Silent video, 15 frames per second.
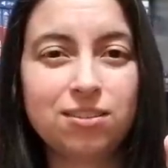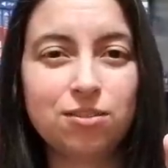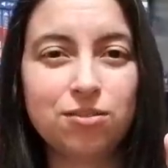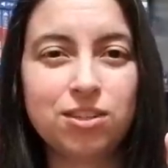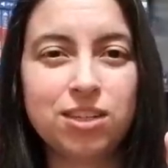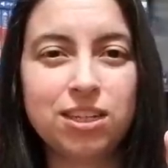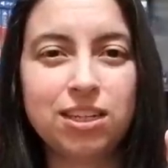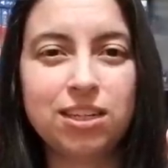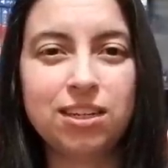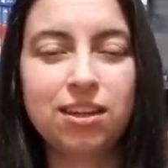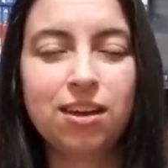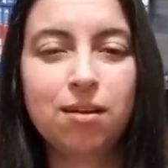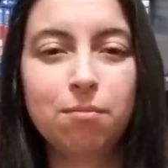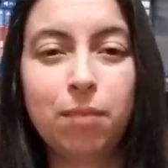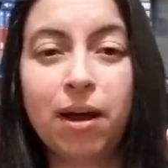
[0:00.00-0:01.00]
you see
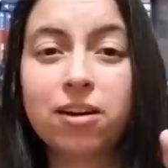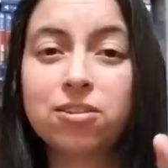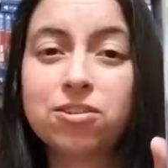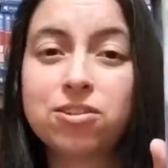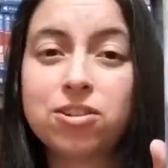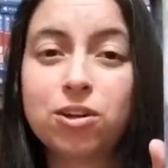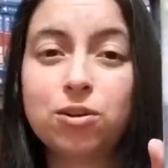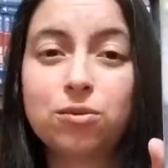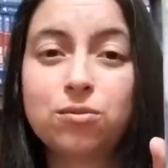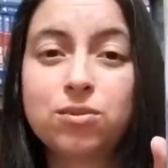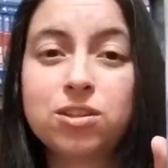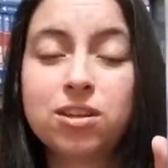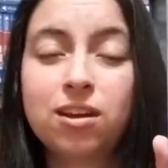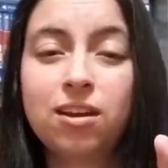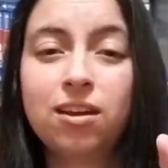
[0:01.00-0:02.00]

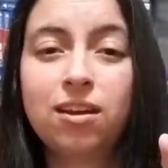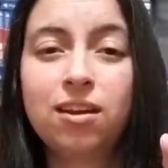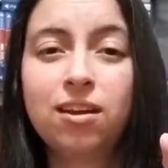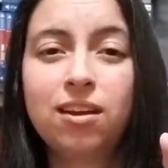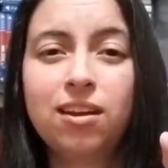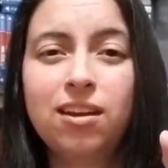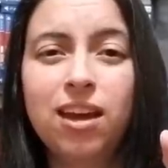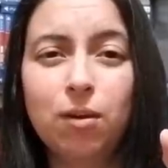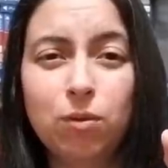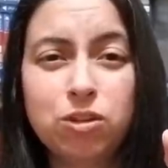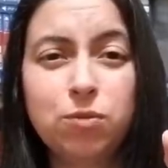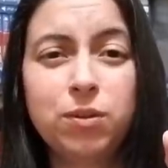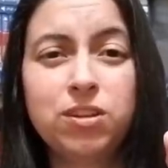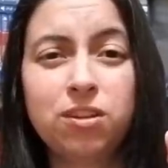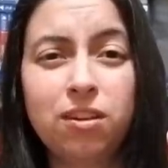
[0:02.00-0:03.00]
milestones, and once
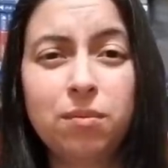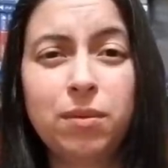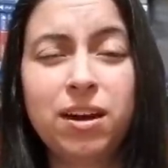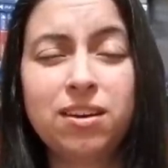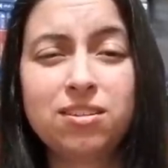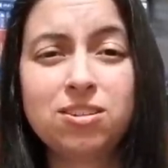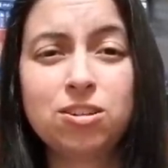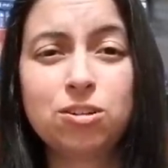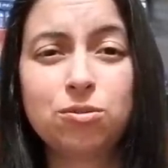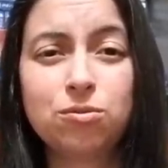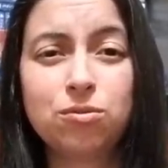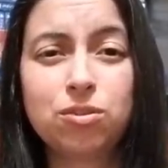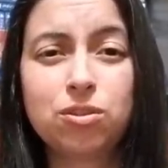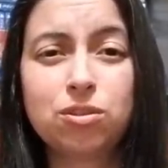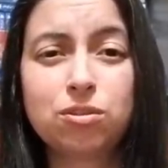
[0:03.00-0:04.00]
you beat all the
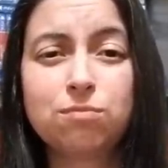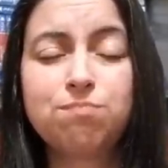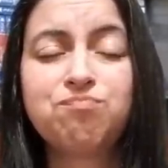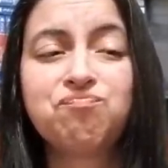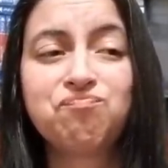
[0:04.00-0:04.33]
milestones,